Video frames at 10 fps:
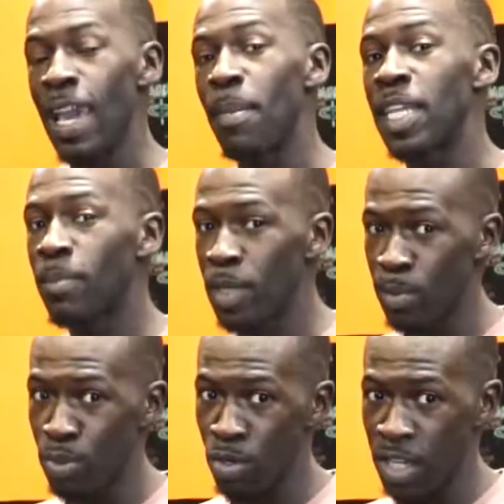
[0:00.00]
It may not be
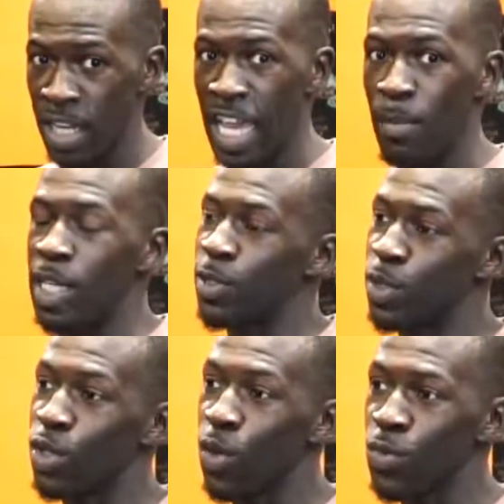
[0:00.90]
important now, but as we
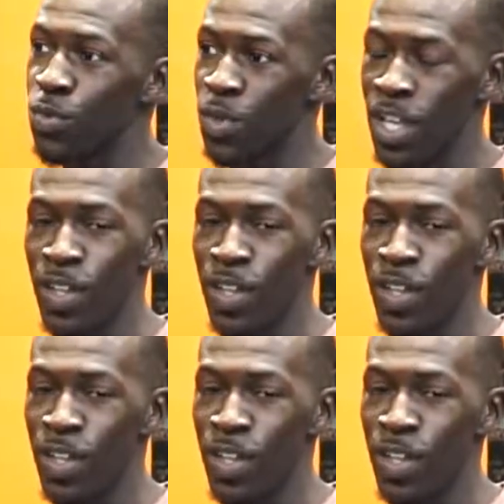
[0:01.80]
go through the